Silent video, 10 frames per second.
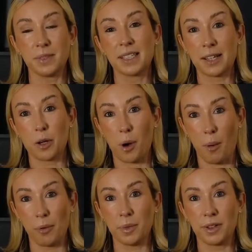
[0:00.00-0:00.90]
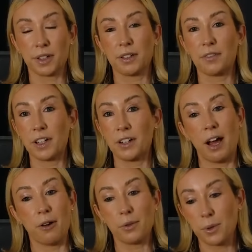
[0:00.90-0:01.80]
It's their problem, and they're going to figure it
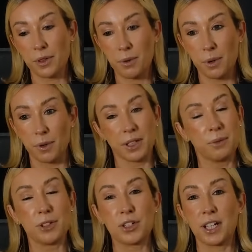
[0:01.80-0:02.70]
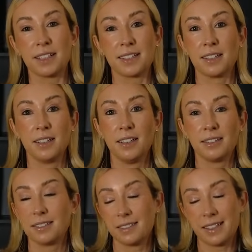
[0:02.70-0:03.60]
out, or they won't, in which case,
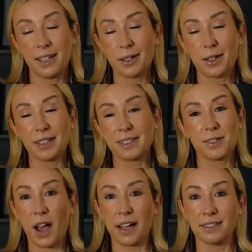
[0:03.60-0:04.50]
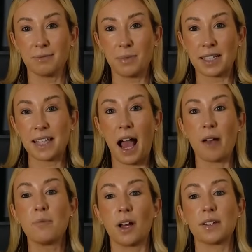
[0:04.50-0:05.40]
either case is fine, because
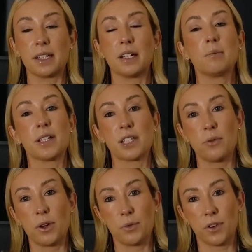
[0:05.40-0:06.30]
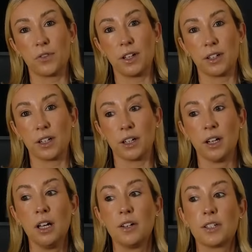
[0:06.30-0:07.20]
I'm not setting myself up for failure
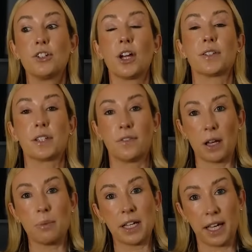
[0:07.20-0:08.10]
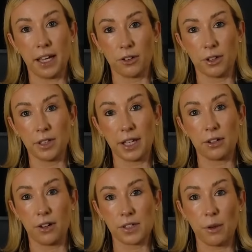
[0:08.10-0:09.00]
to justify being angry
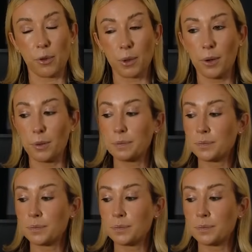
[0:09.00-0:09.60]
later on down the road.